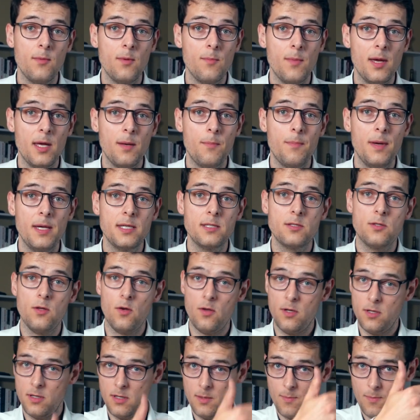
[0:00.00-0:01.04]
be made based
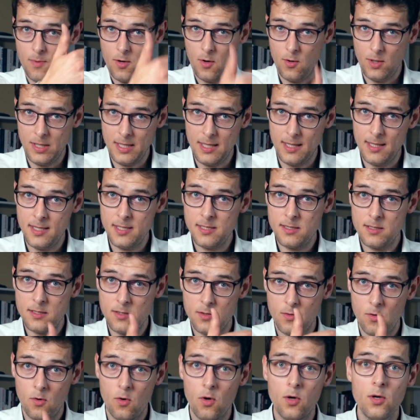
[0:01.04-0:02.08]
on an employee list
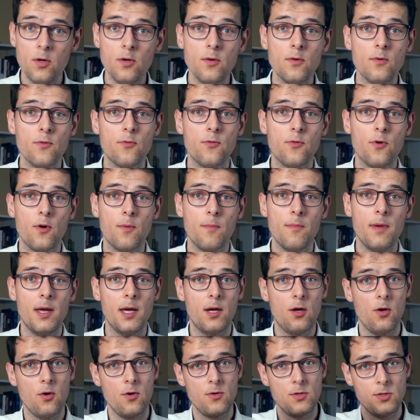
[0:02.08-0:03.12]
or from a
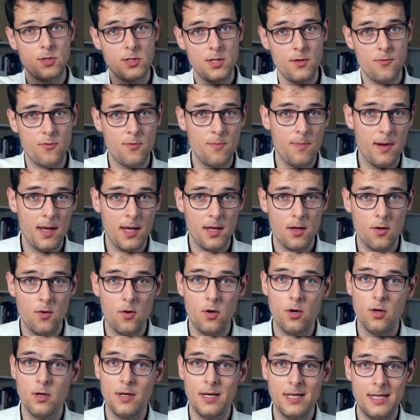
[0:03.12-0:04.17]
current shift plan
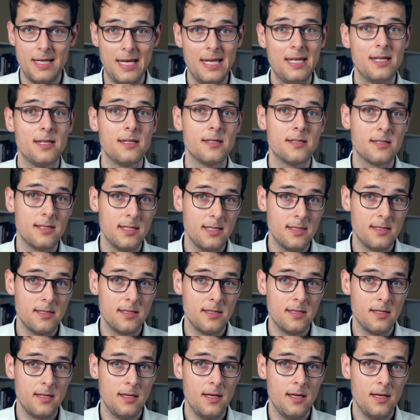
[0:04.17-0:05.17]
or attendance list.